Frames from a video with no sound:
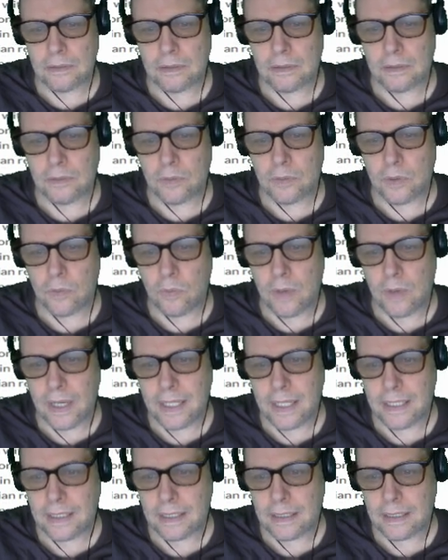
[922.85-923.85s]
We're
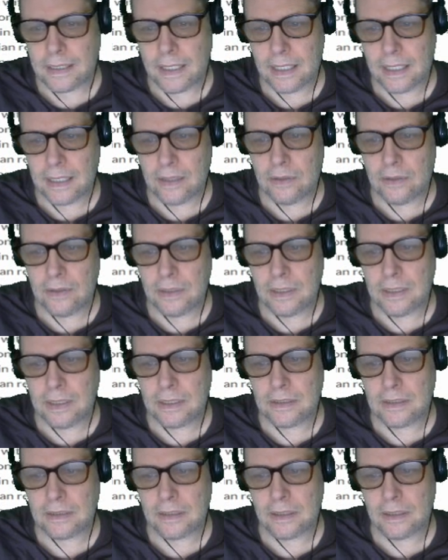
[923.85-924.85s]
winding down
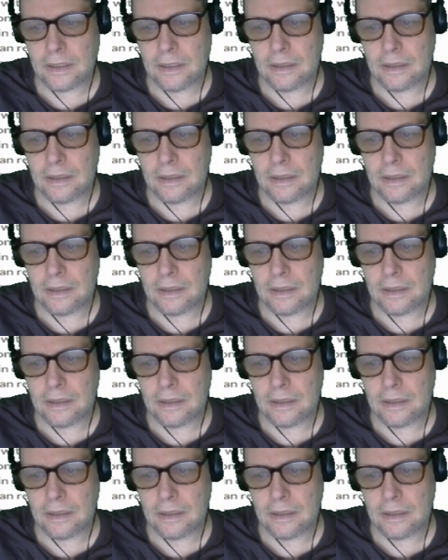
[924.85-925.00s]
these